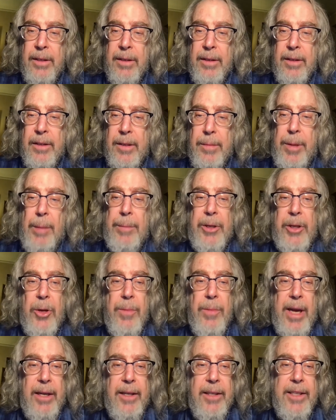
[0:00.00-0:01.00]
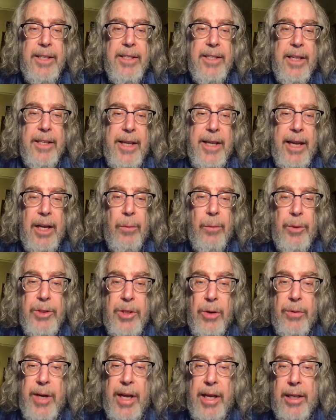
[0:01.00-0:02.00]
The Public Humanities at Yale will
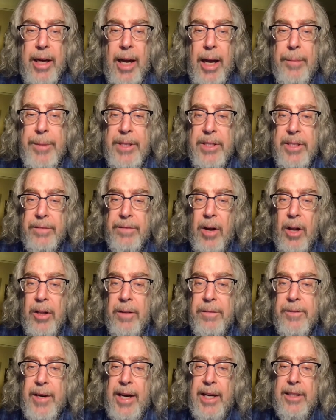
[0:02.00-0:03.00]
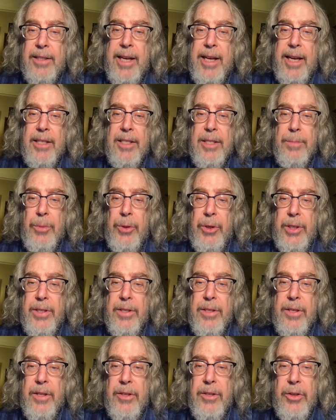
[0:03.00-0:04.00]
donate copies of all of Greg Tate's books
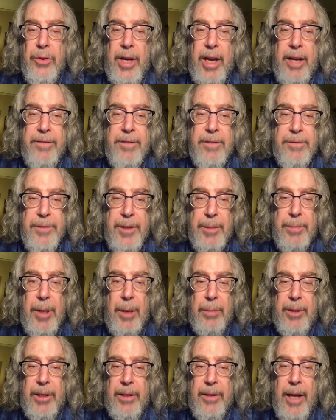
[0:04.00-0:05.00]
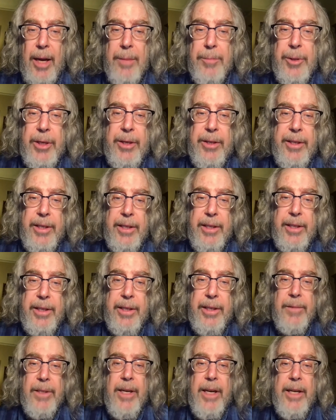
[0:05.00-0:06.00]
to the New Haven Free Public Library,
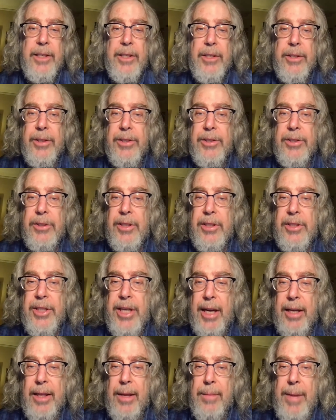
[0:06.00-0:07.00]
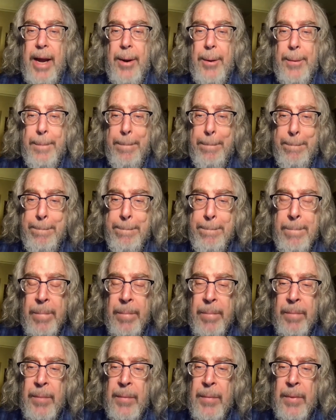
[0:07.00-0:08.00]
and I encourage you to check them out.
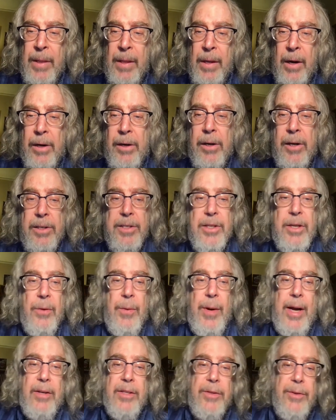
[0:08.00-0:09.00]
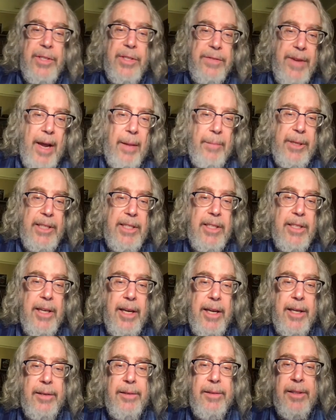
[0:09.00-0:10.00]
Our hearts go out to his family
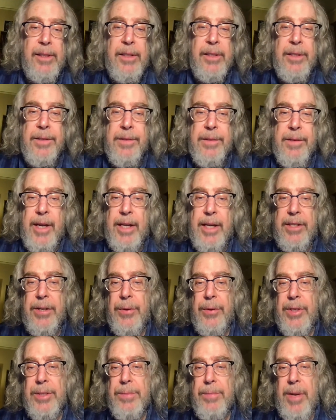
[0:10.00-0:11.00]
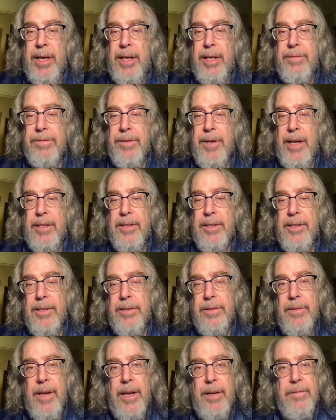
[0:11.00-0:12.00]
tonight and to his many friends
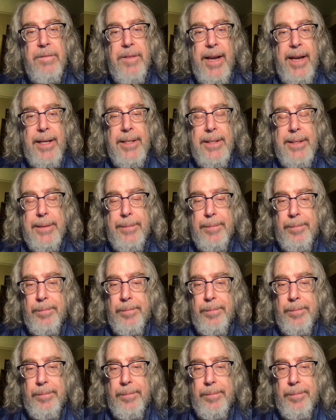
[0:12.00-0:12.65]
and fans.